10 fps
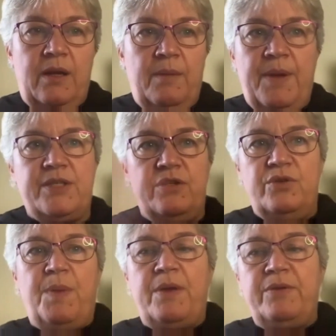person
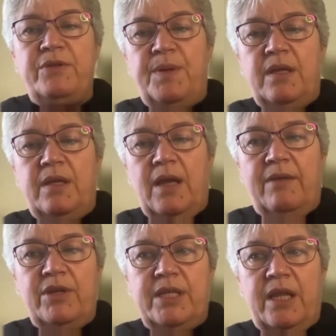who's bound to be
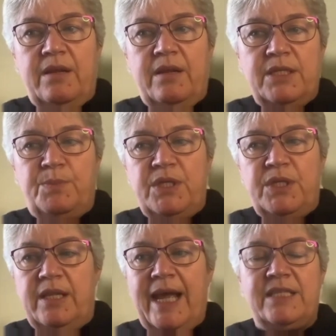at risk in a men's
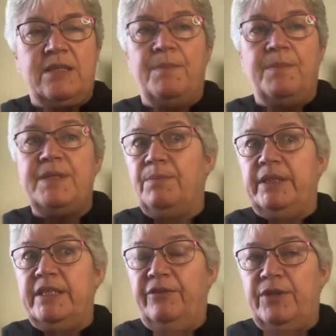prison. That's somebody
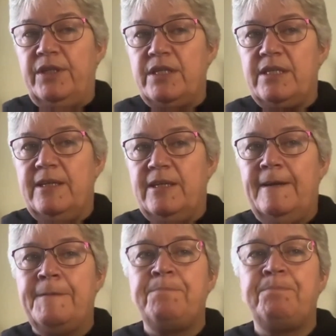completely different.
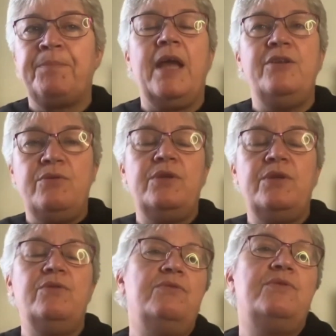And
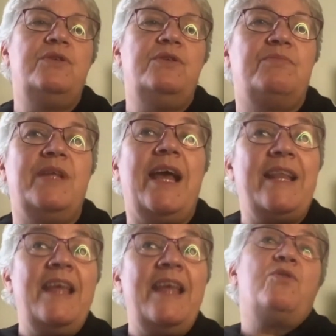and
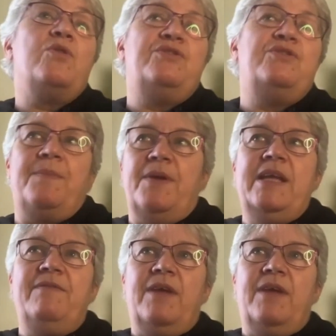then of course you think about
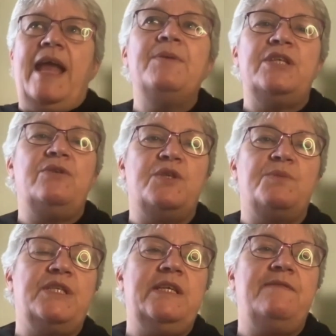anybody who's
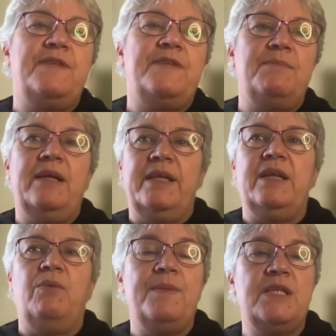perceived as male in
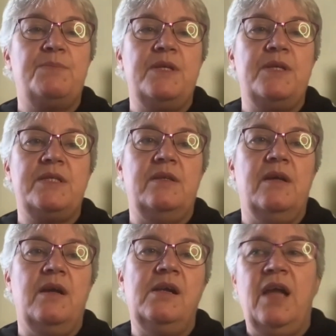a women's prison,
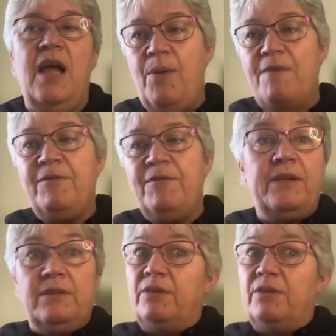however
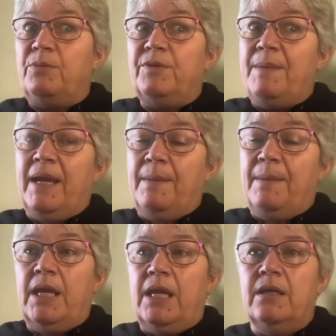frail or vulnerable they might
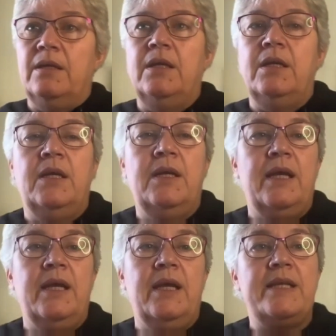be,
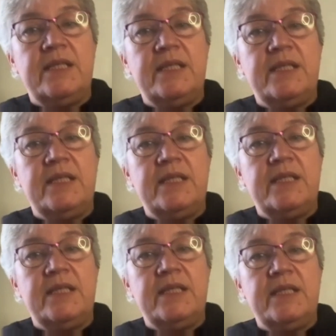is still a
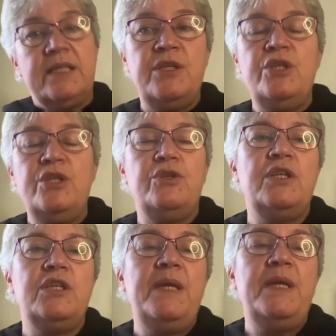male in a women's prison and
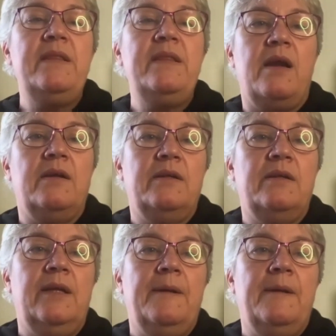shouldn't be there.